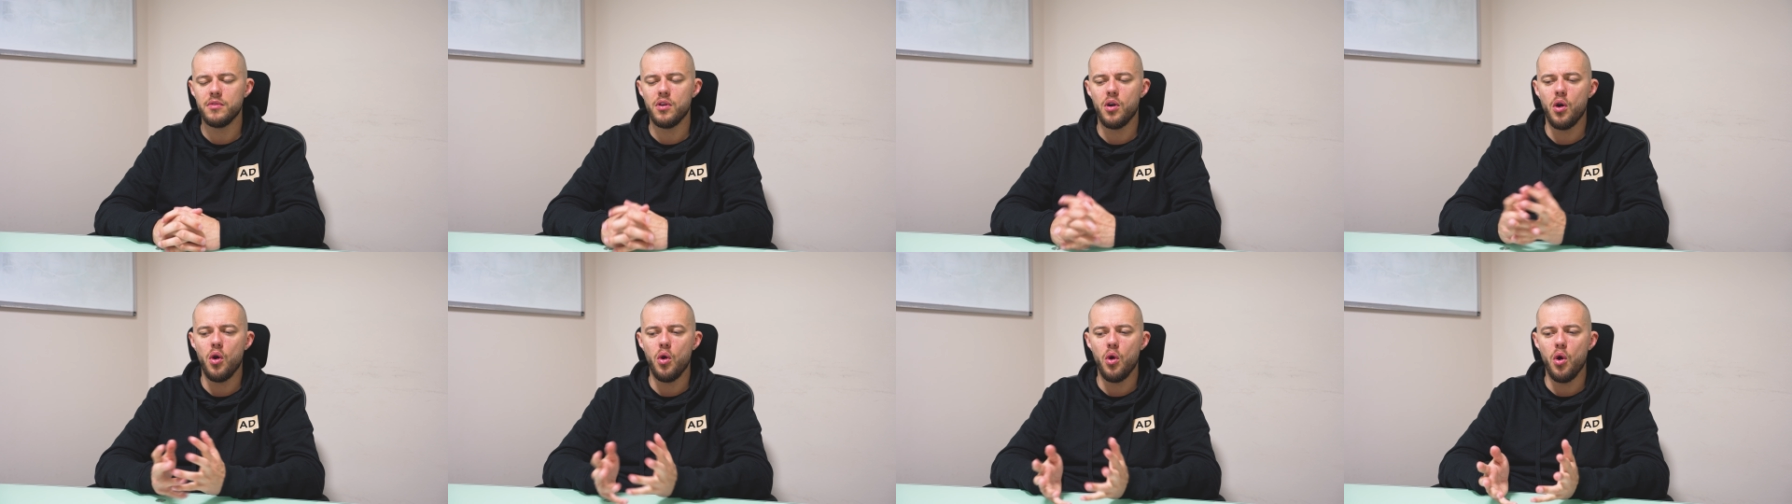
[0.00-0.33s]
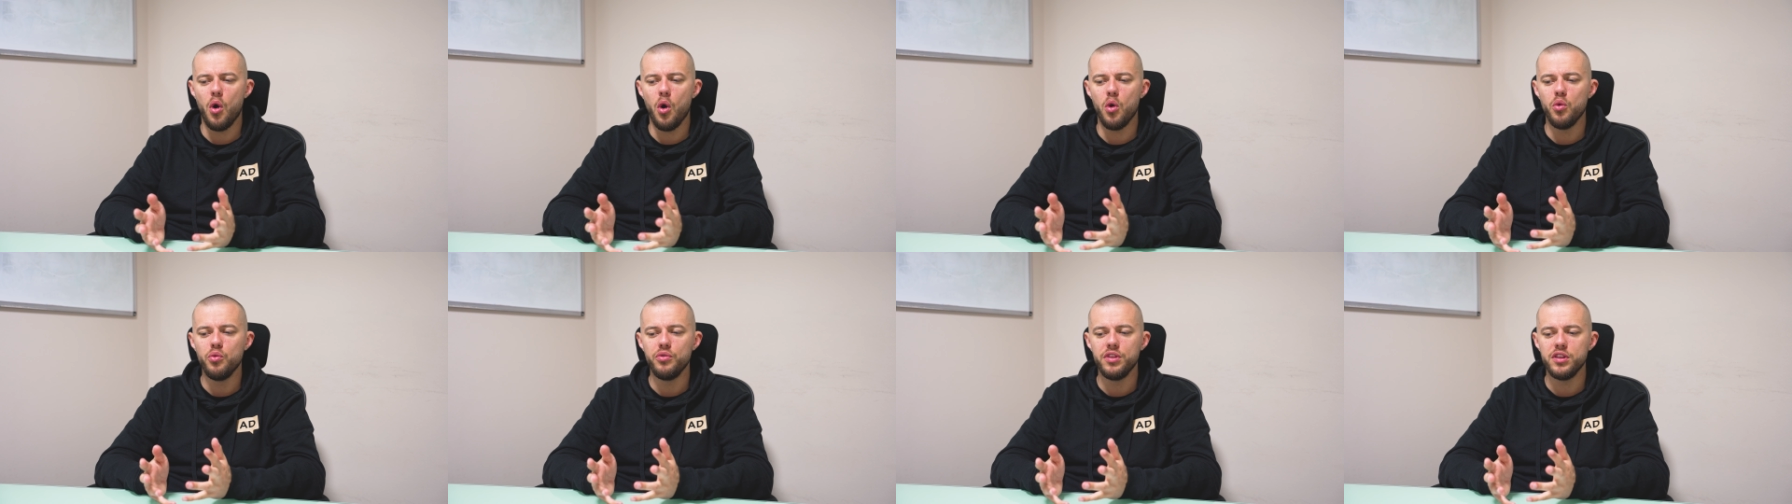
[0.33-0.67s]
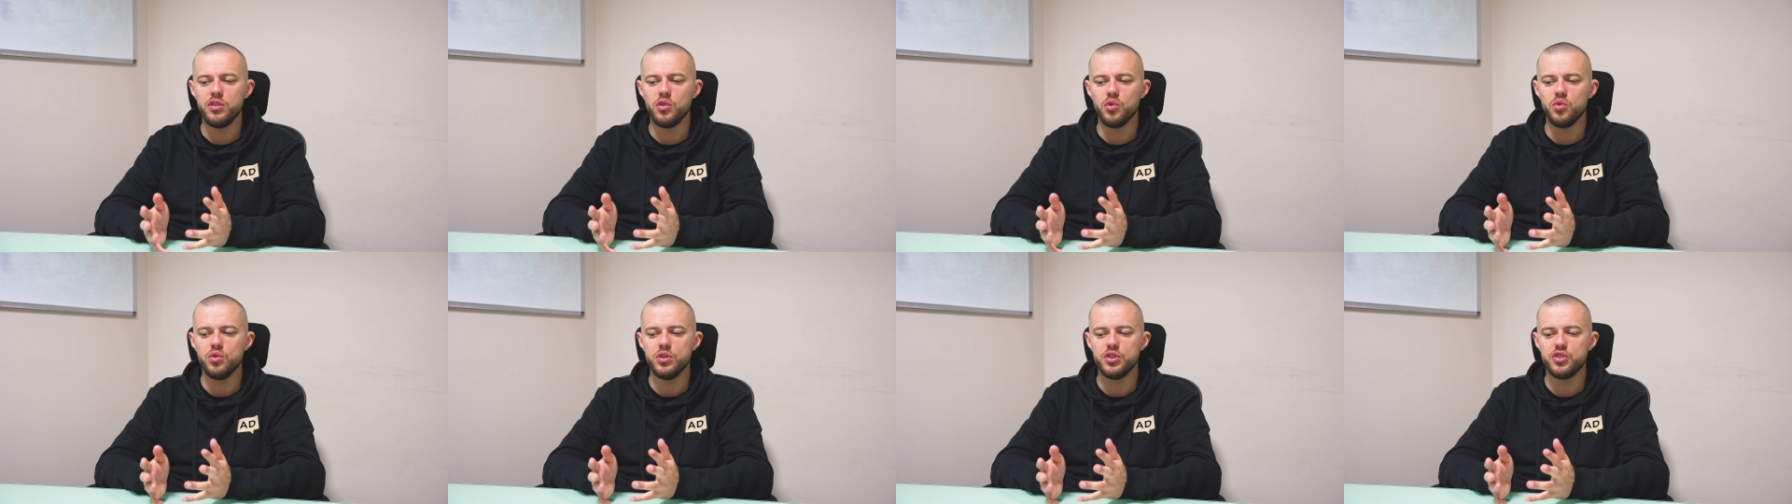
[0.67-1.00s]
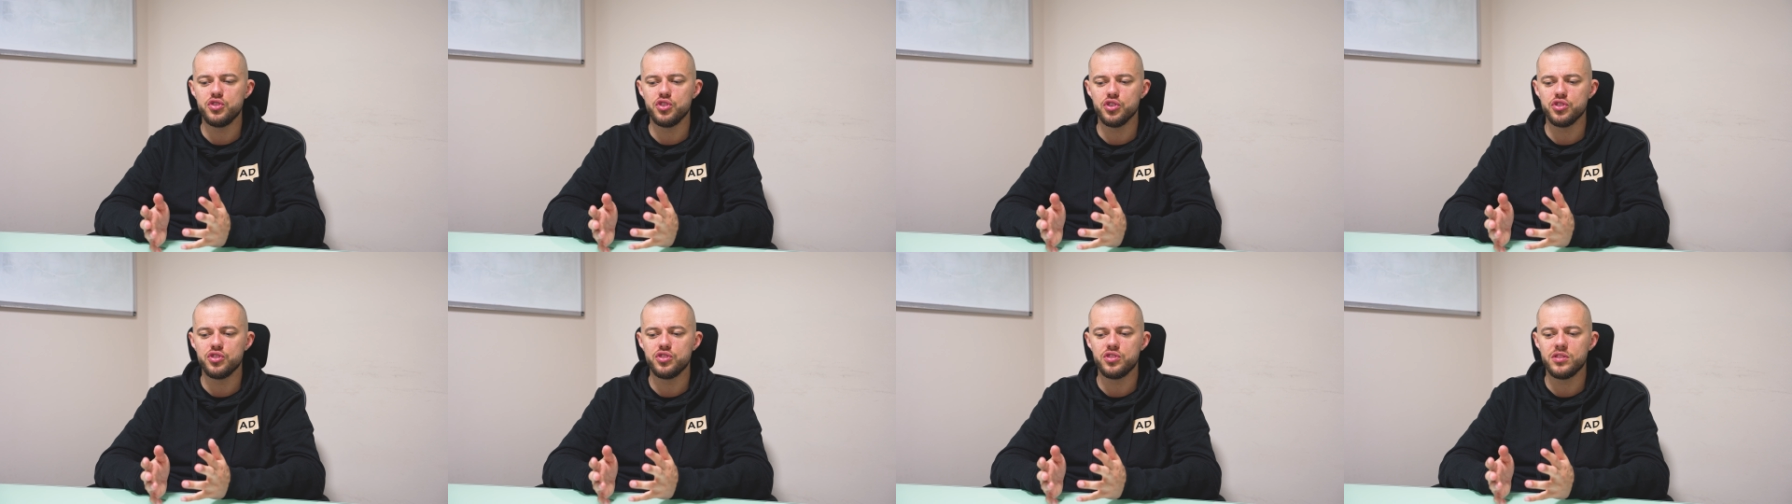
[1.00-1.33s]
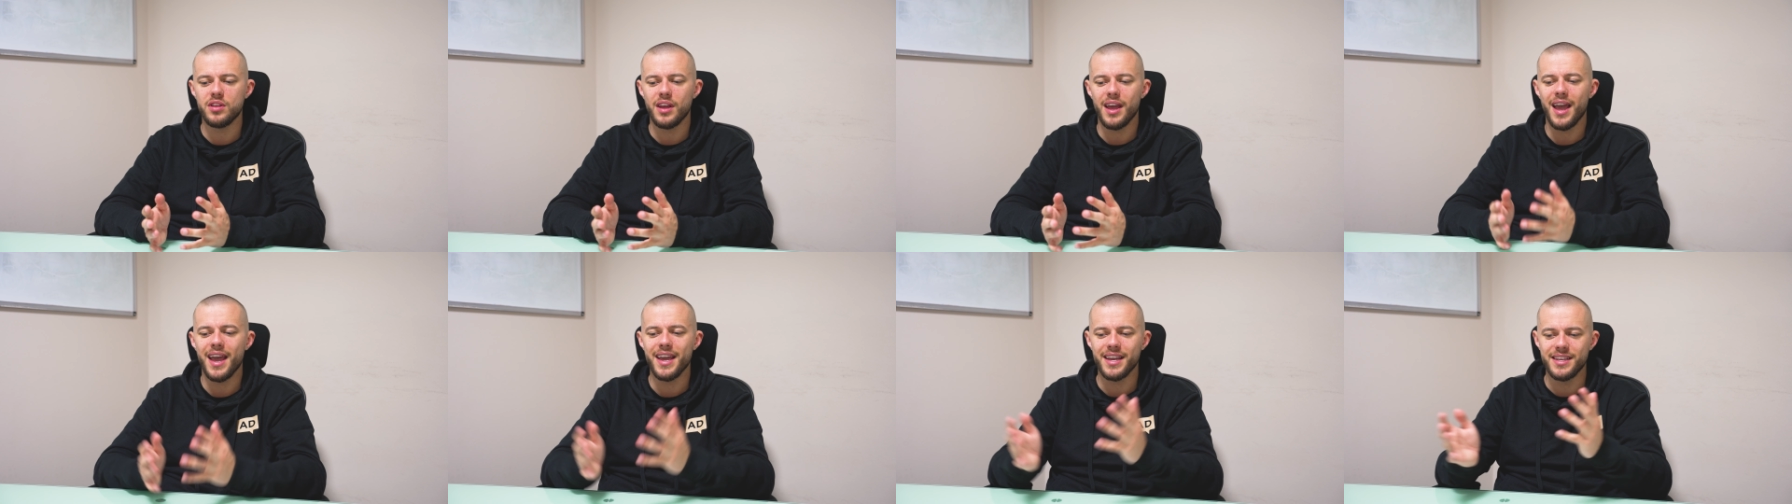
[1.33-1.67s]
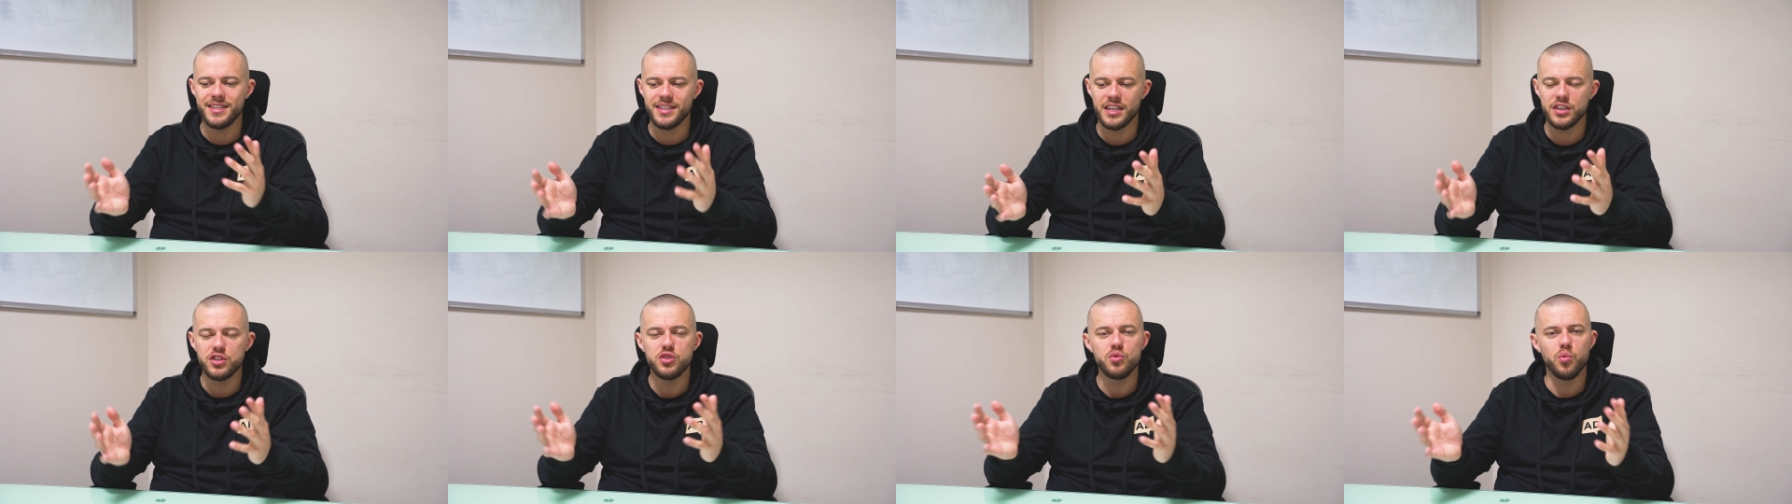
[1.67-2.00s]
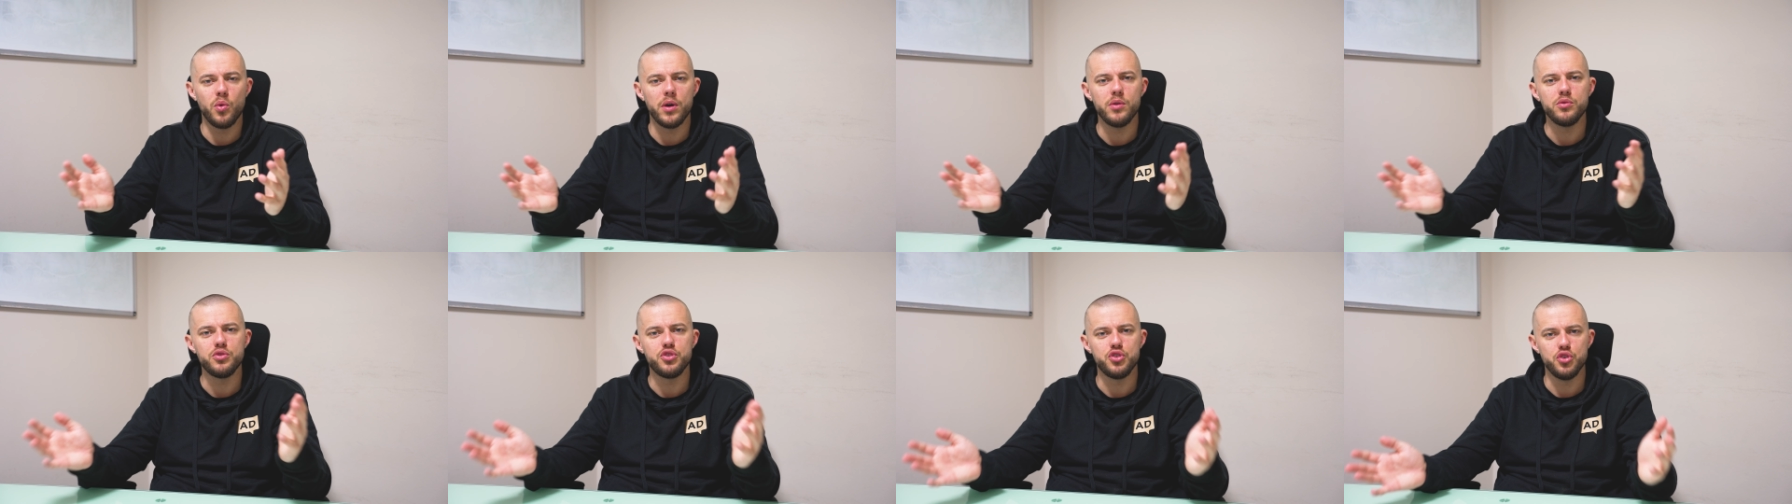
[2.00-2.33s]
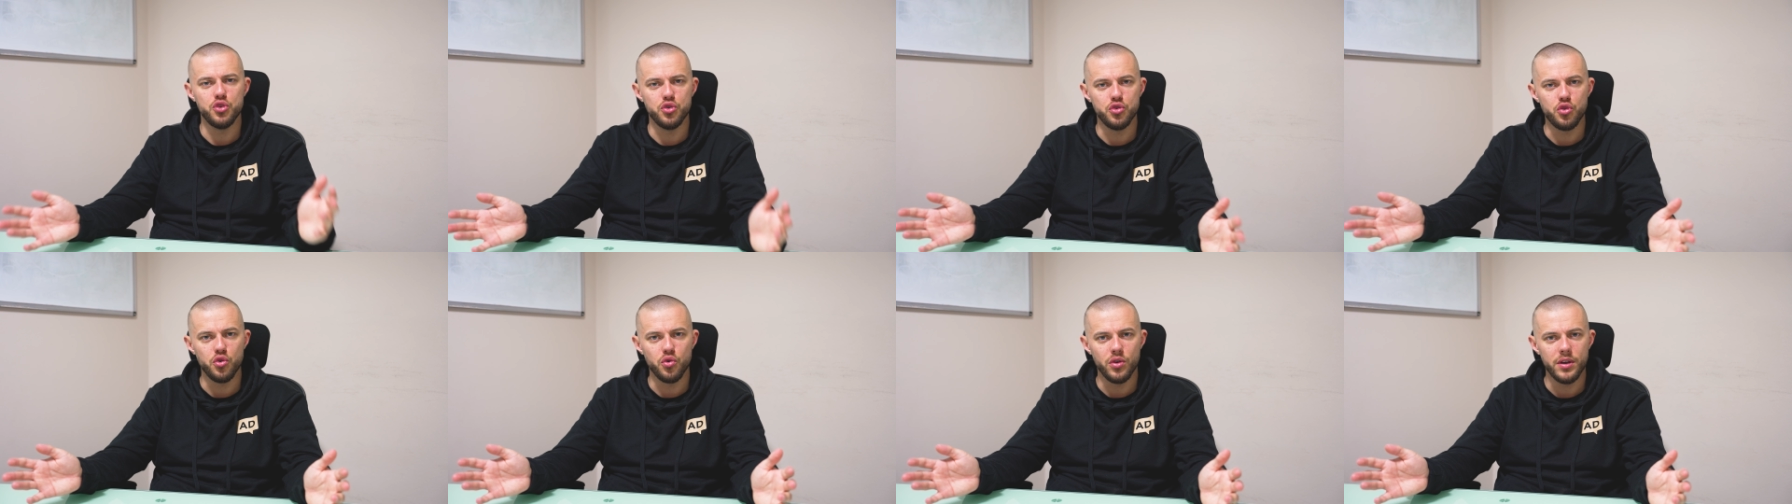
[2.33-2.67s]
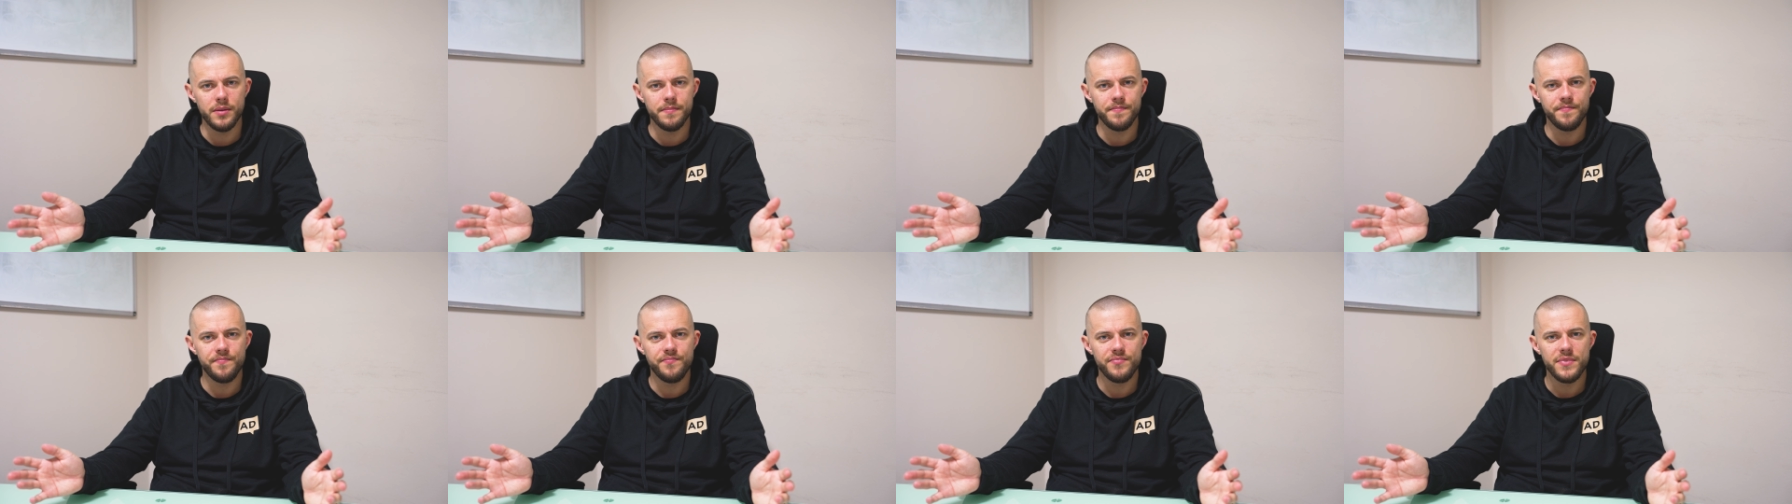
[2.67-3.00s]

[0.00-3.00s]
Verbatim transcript: all, all they do is just exist whilst you do it.